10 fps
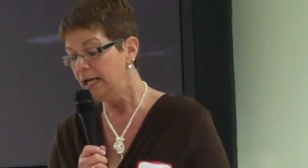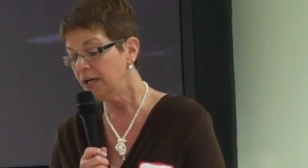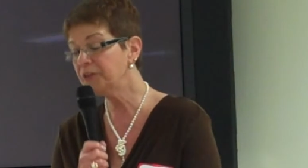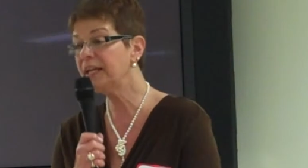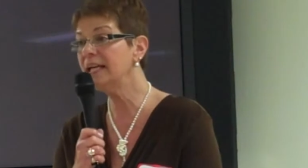
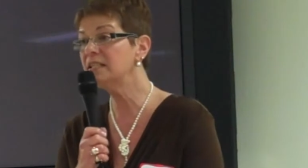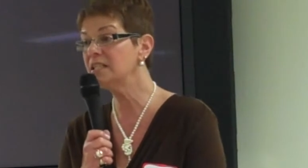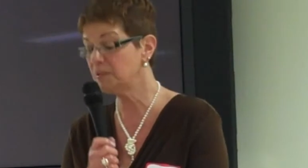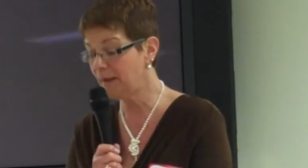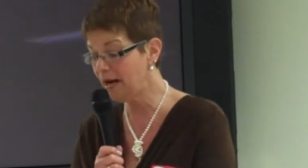Healthcare
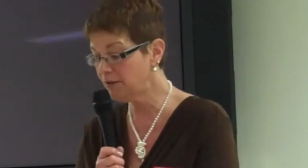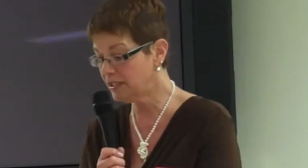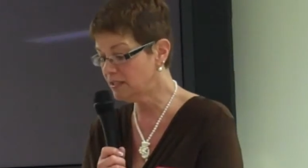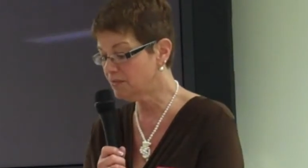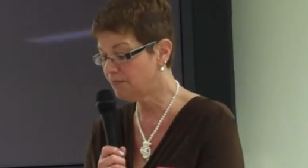
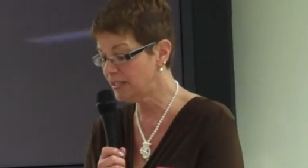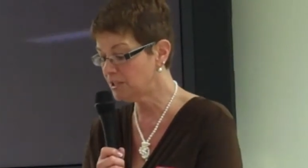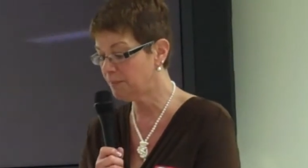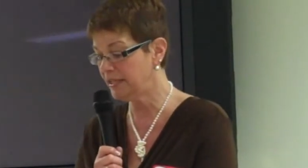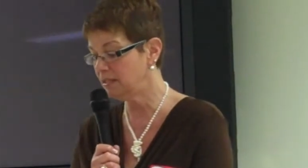disparities
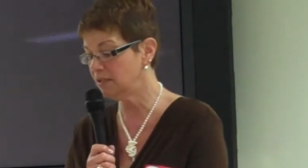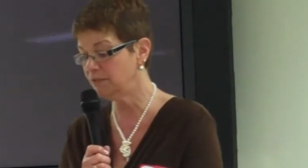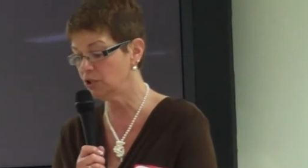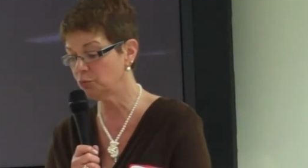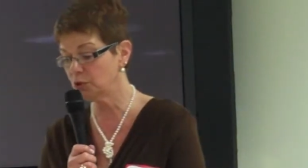faced by
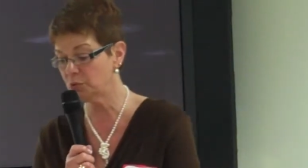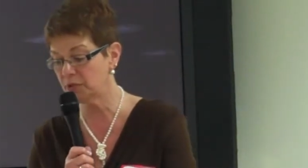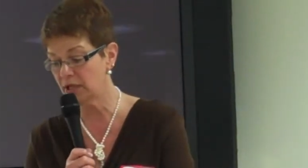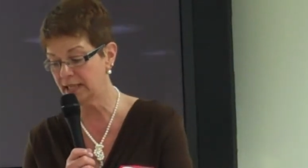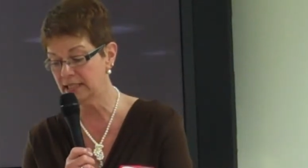individuals
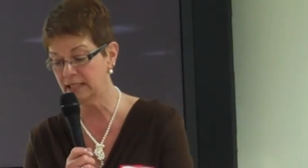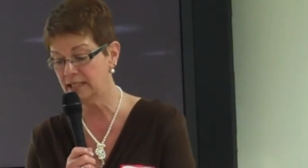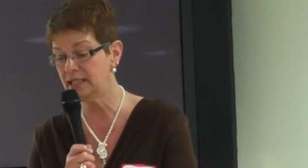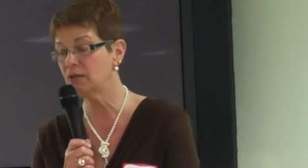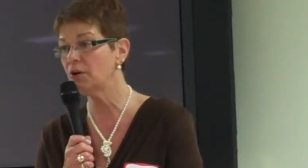with
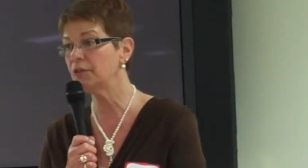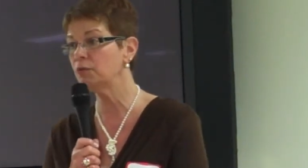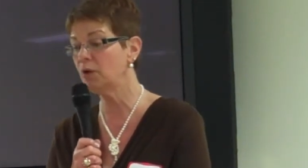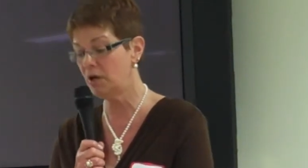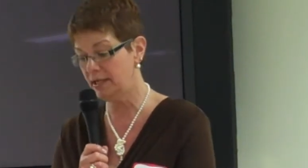IDD are on
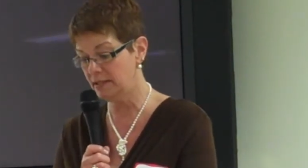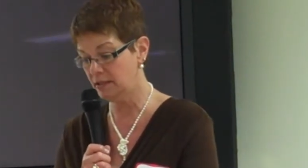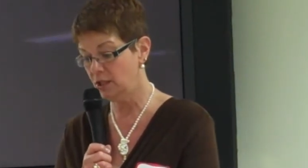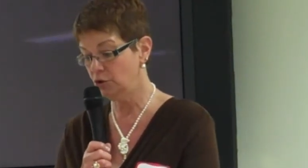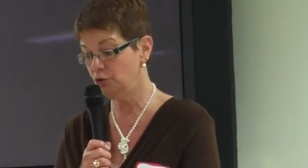the
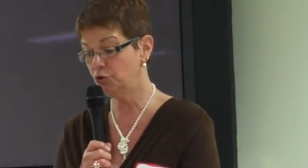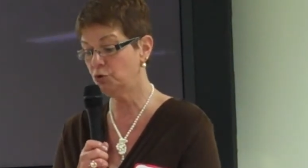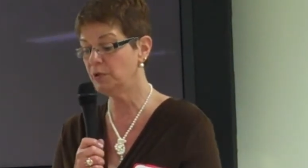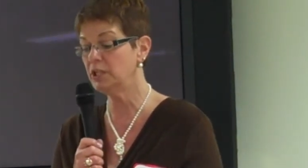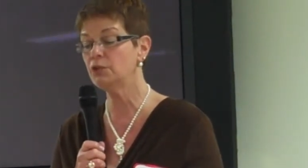rise due
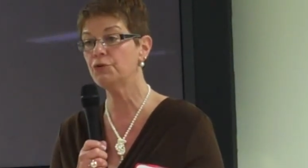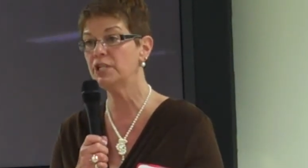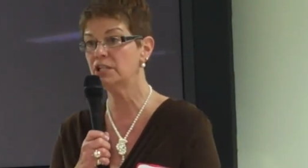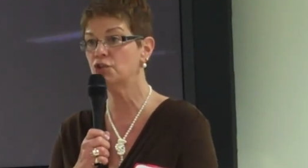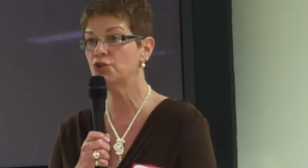to an
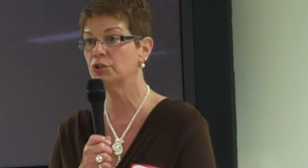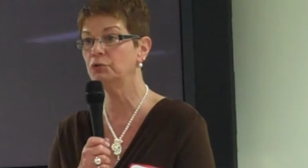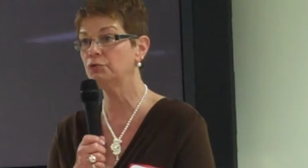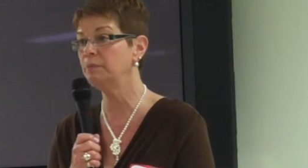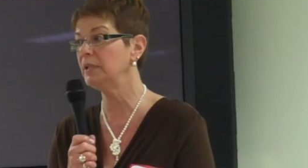increase in
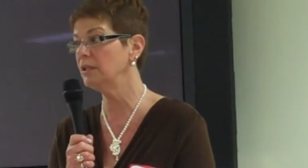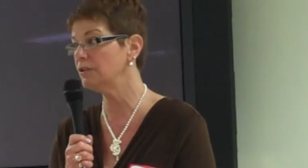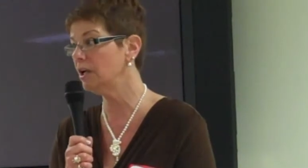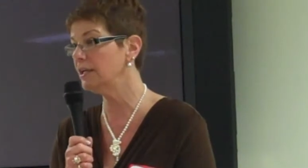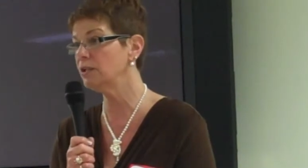children
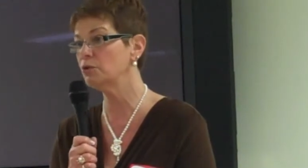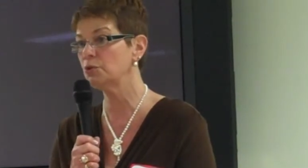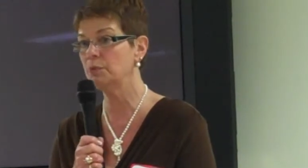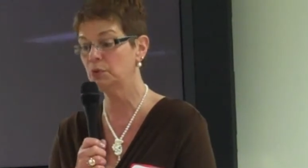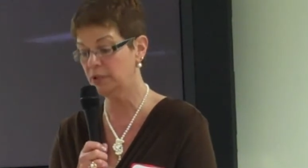being
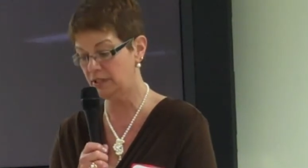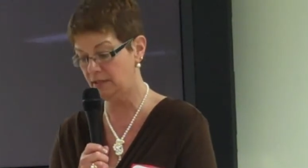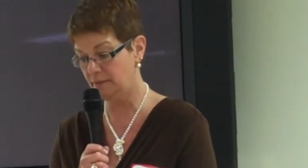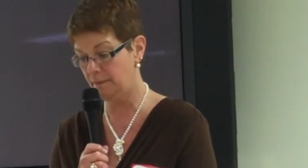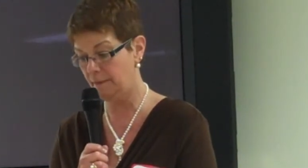diagnosed with
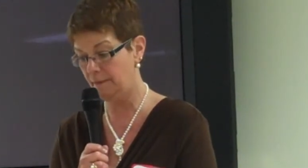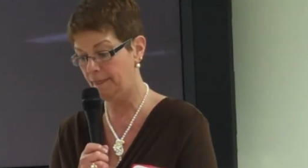autism.